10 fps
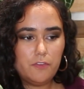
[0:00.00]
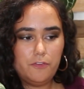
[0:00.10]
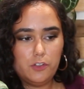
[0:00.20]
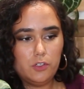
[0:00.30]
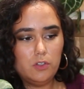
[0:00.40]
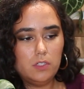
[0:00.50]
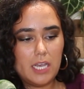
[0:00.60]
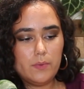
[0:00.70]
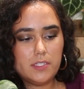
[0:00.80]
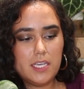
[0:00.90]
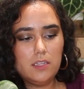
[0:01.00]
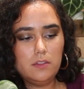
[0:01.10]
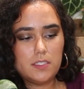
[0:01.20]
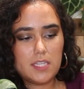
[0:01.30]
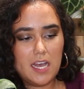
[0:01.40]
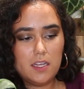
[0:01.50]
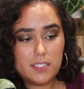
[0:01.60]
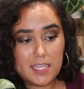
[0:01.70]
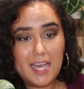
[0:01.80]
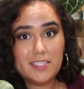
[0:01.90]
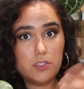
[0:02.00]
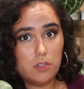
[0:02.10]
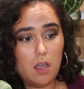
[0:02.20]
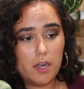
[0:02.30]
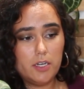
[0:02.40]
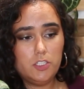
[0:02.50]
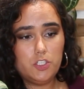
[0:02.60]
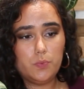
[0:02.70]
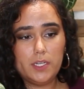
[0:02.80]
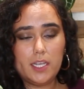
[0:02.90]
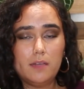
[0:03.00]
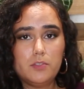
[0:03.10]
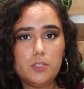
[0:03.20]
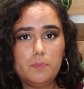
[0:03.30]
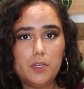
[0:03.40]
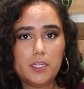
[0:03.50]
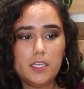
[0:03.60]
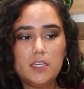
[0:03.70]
full, I would say a size large when it comes to Birkin,